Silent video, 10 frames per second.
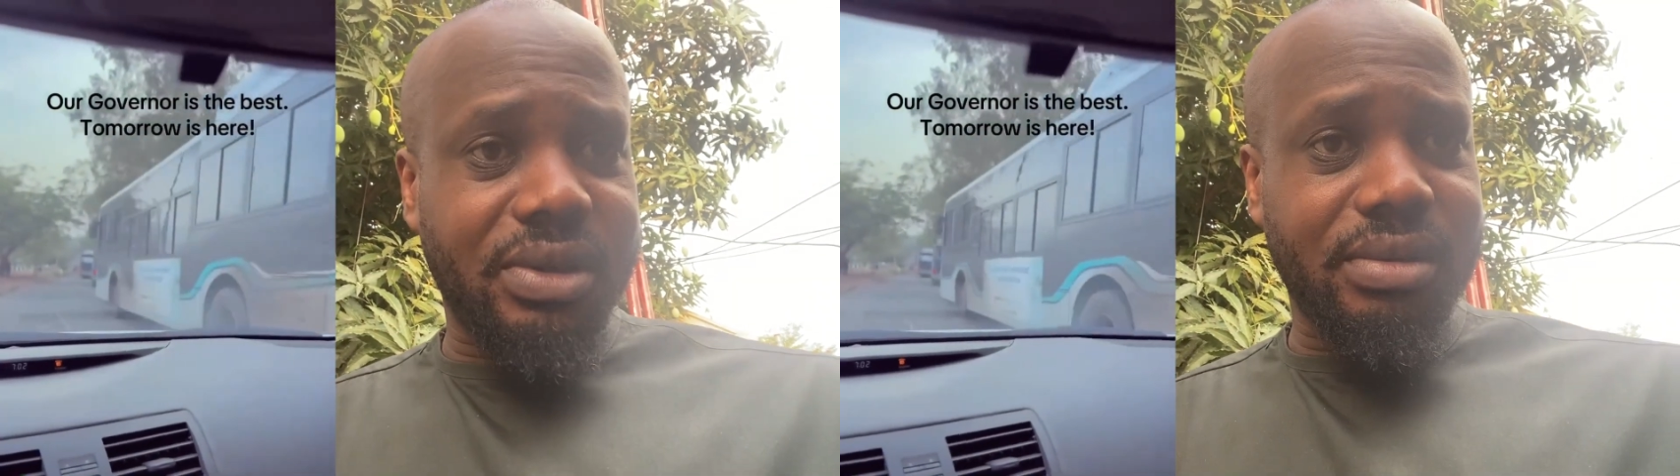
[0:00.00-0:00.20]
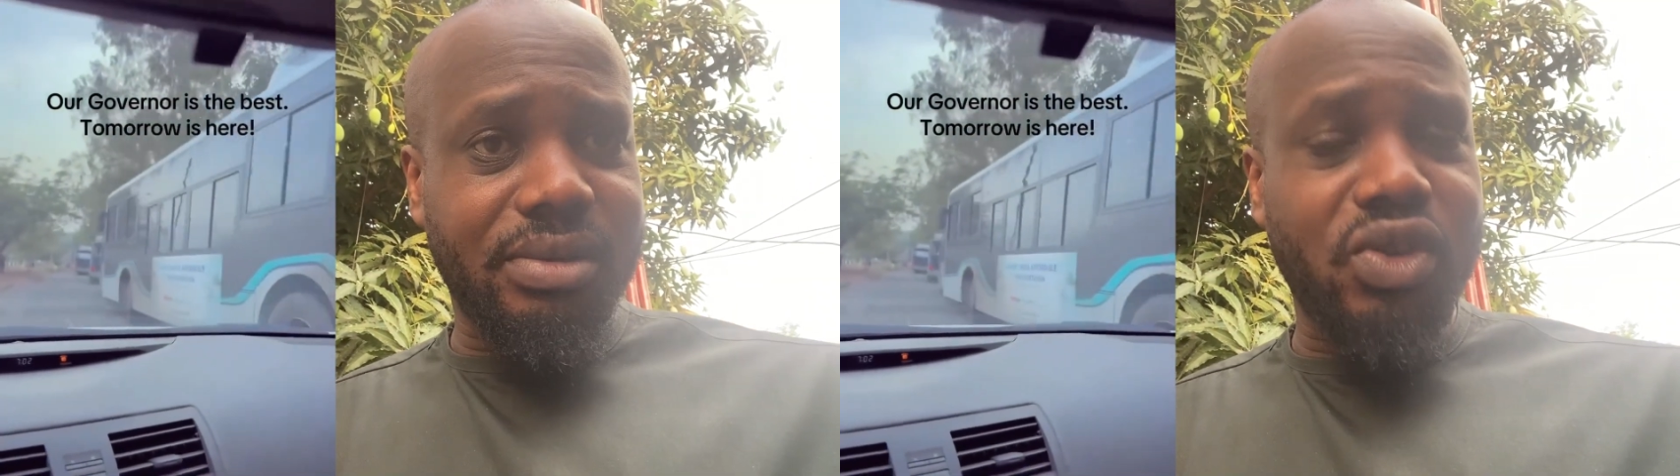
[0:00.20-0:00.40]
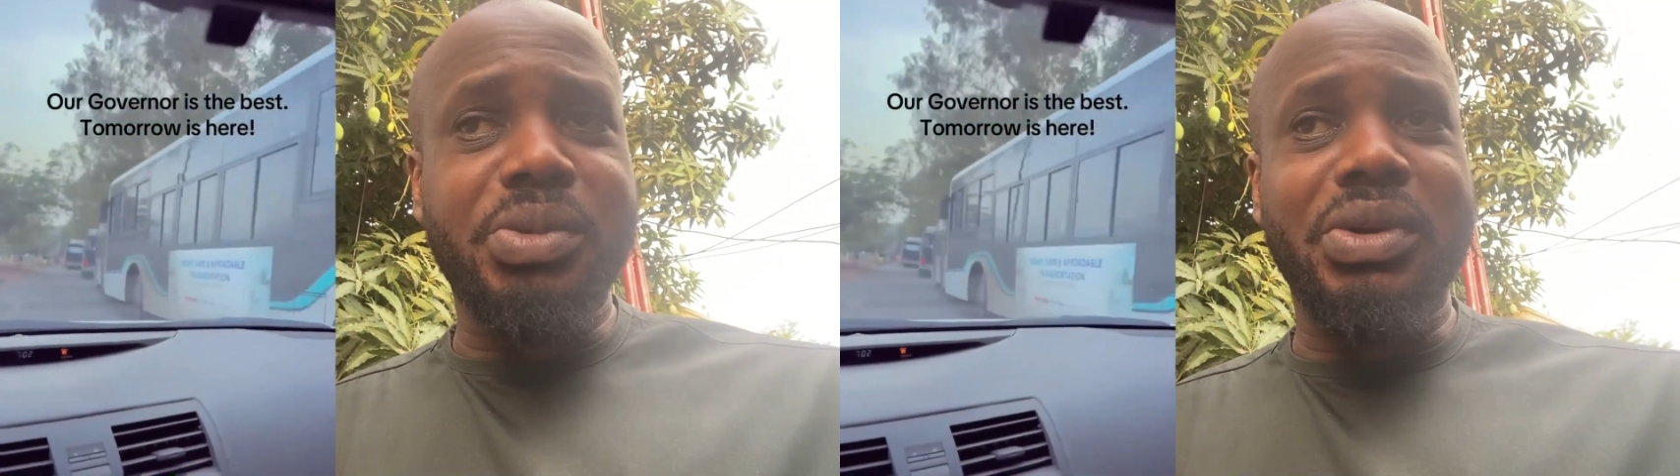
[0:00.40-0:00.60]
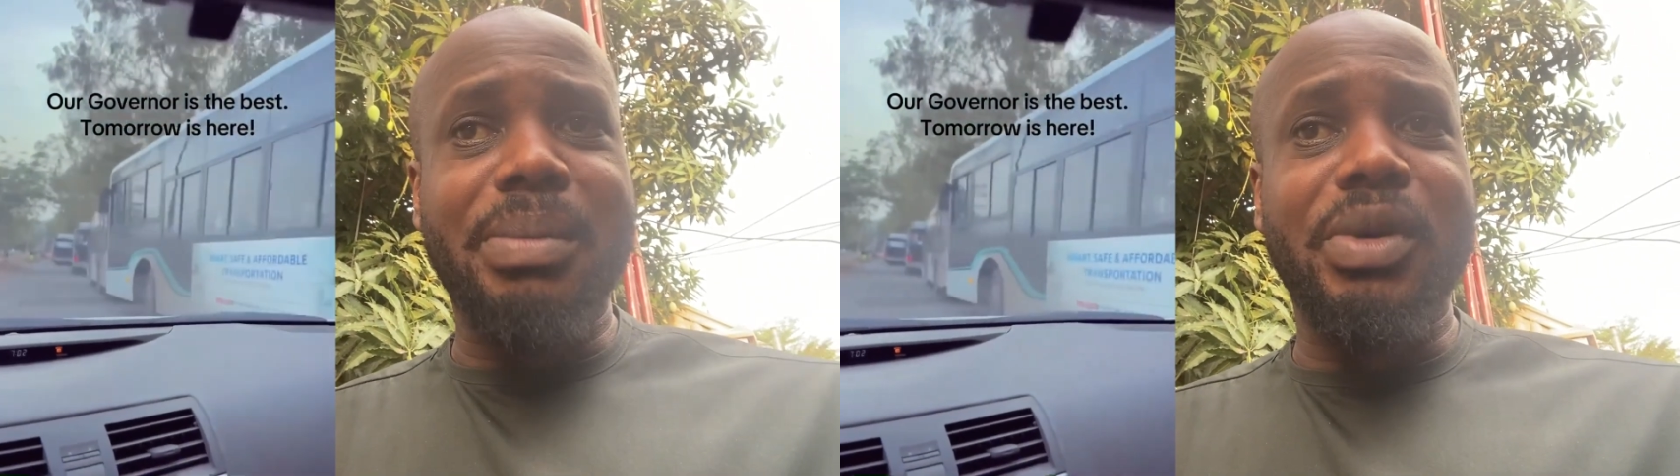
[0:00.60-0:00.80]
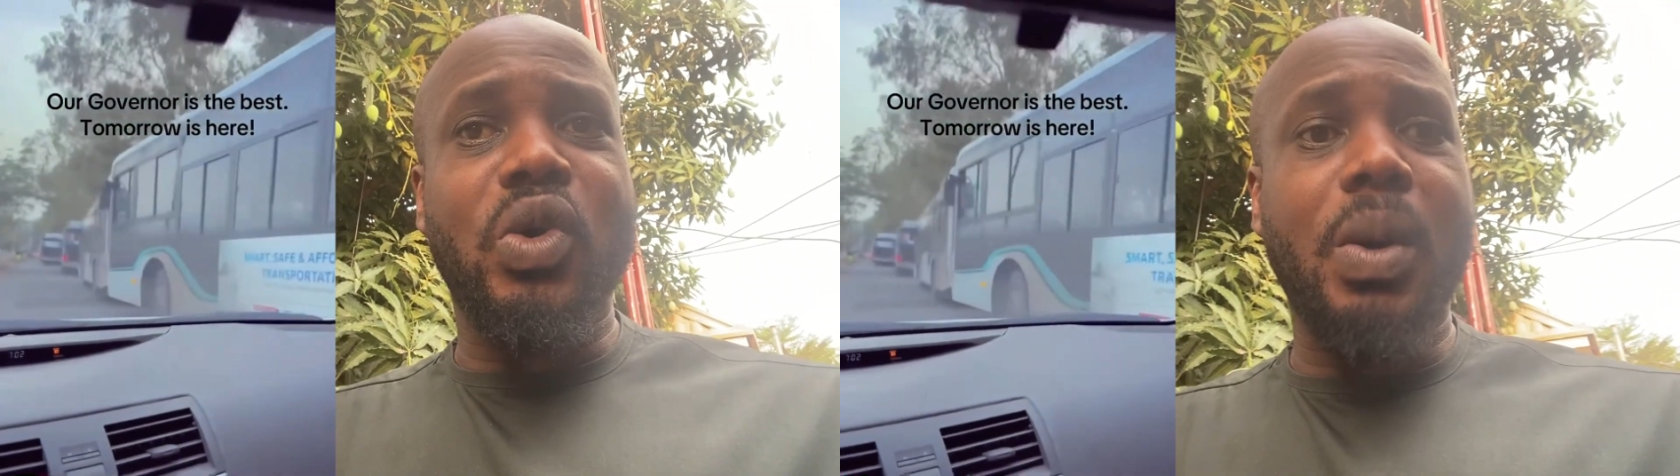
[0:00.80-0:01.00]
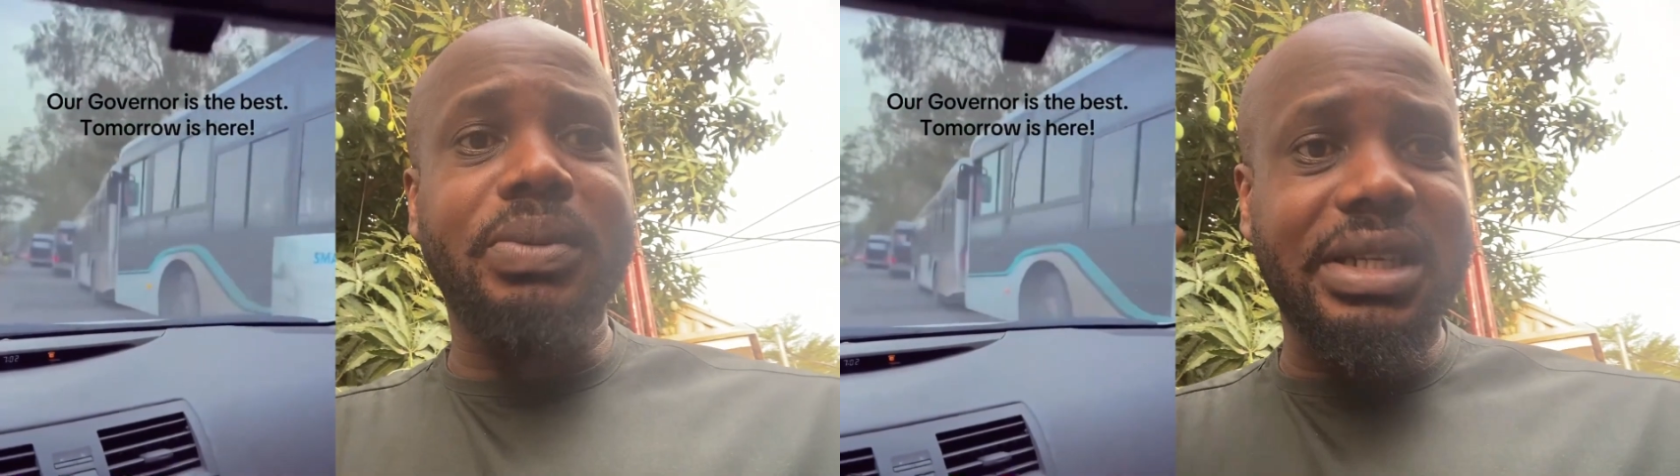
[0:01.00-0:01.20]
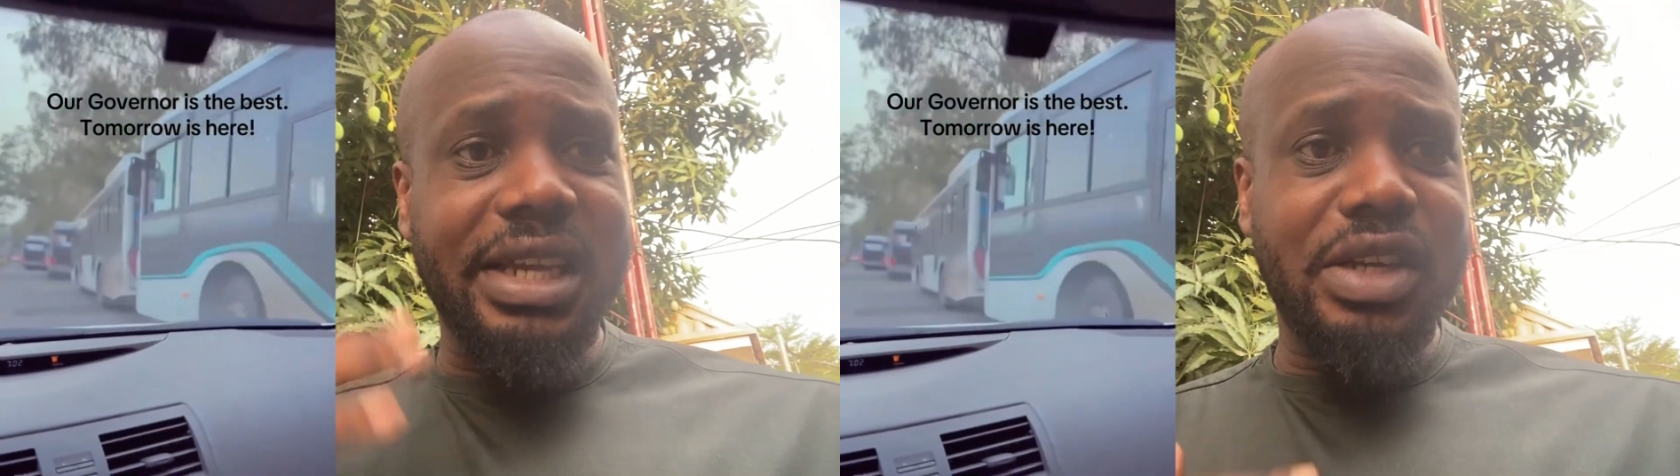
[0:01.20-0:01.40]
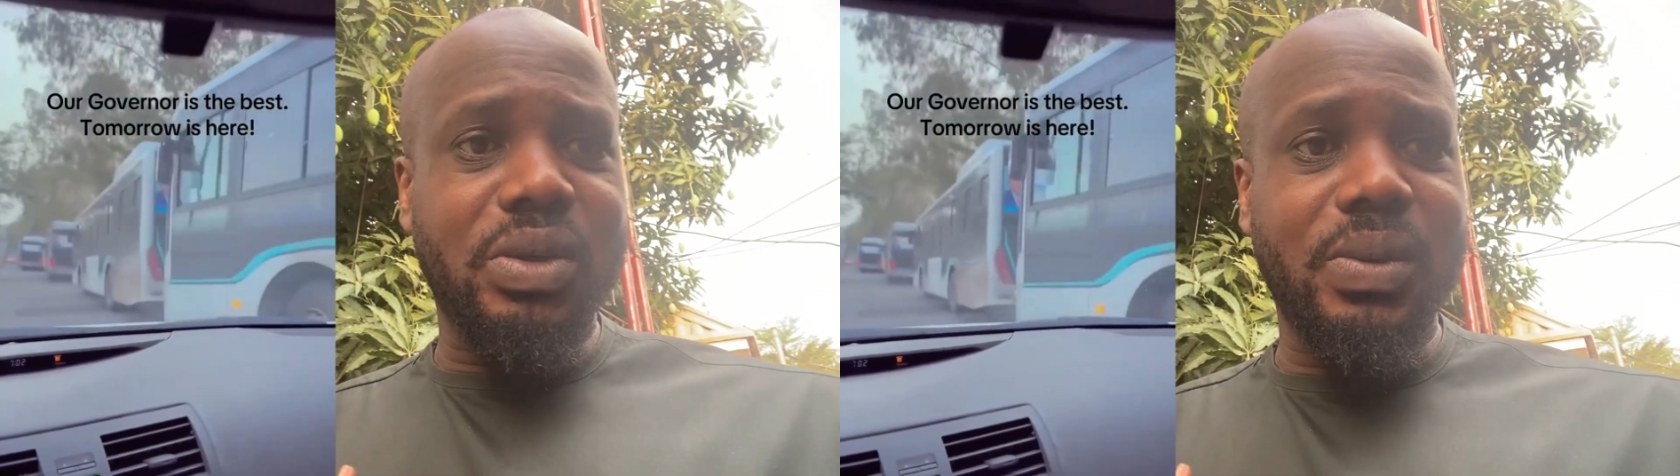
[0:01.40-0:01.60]
Those people can be co-opted
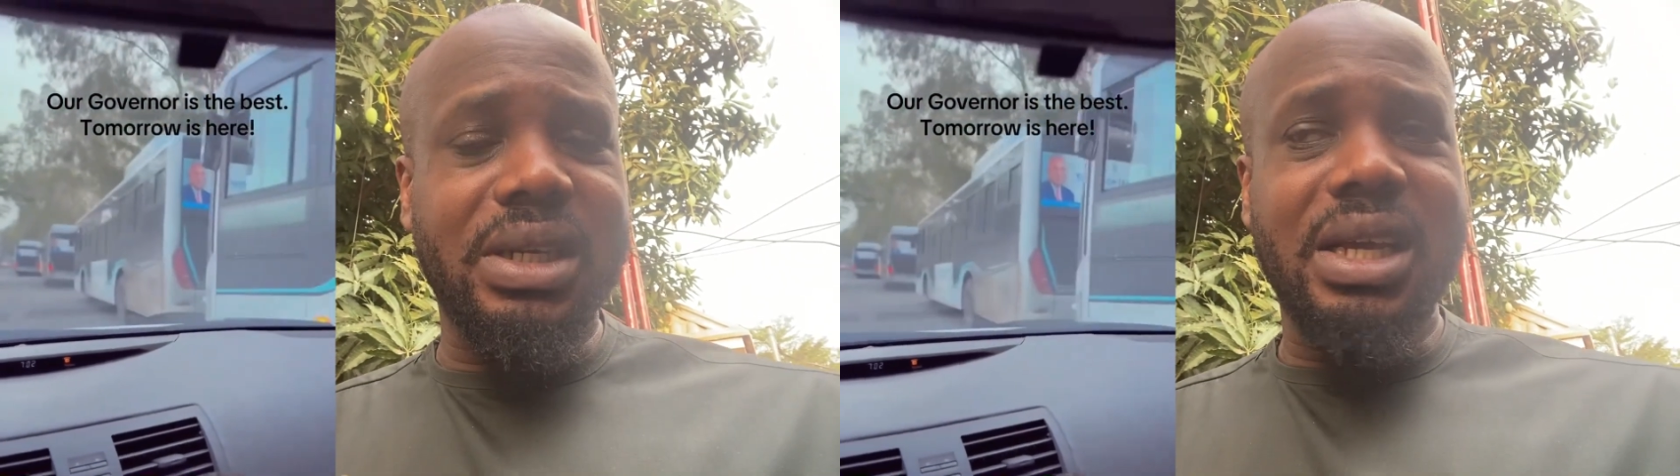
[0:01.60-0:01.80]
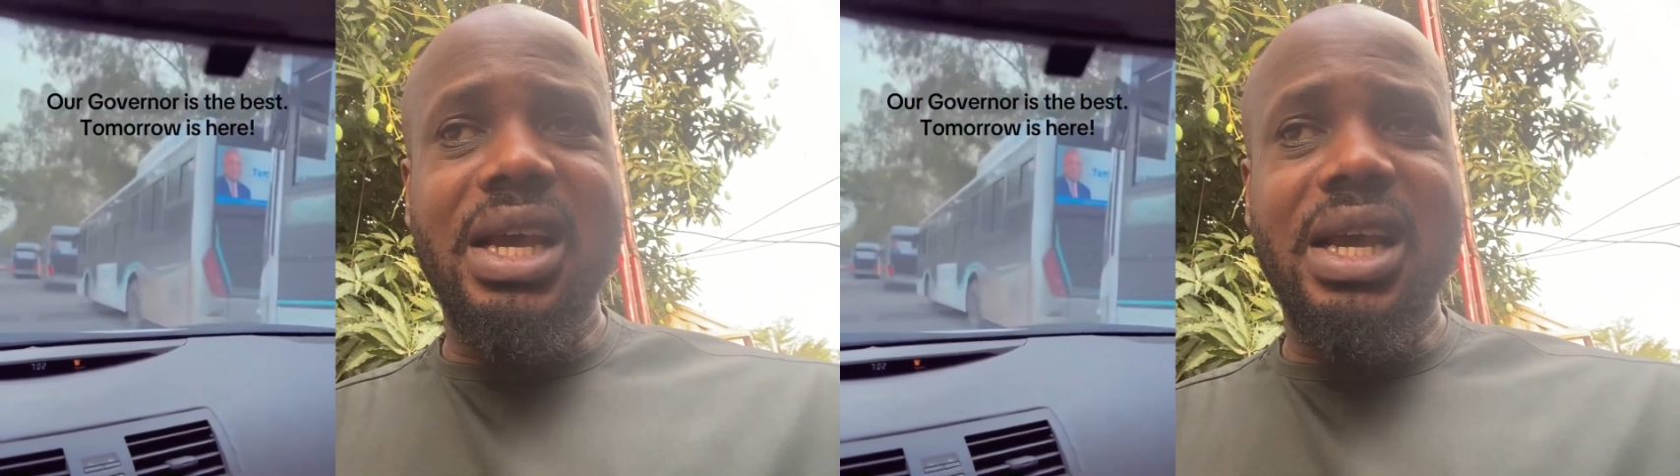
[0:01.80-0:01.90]
into it.